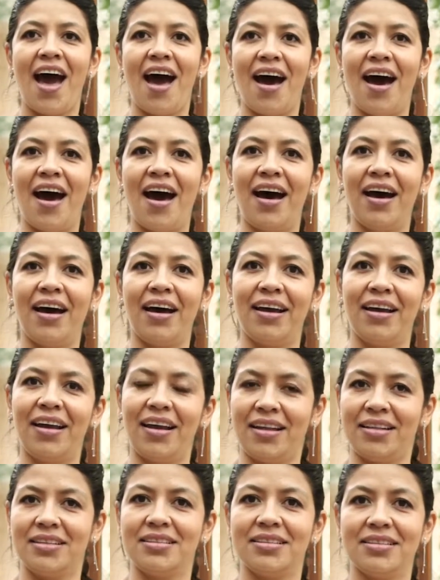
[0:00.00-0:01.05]

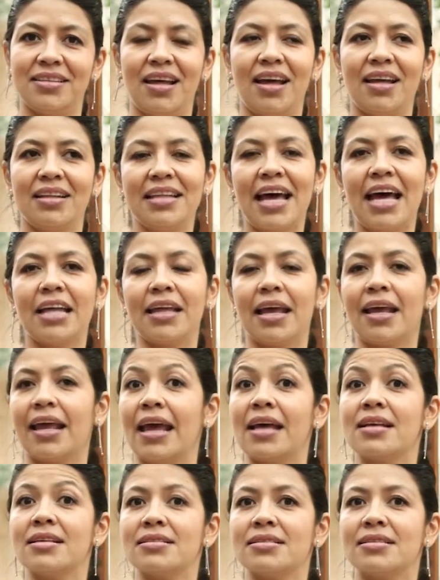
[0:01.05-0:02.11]
And that, I
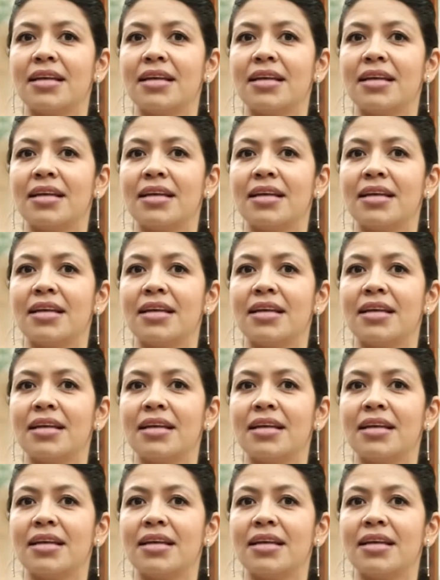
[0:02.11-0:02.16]
guess,